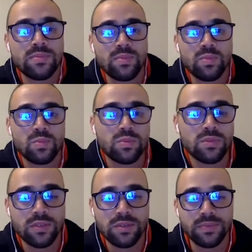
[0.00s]

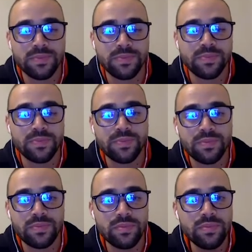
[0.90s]

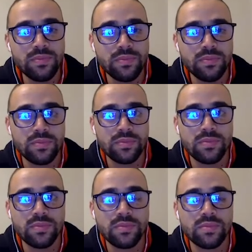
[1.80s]

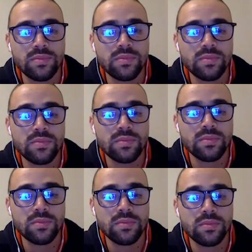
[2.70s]

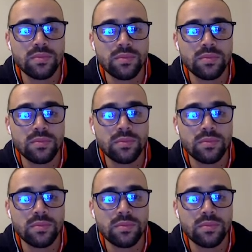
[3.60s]
(silent)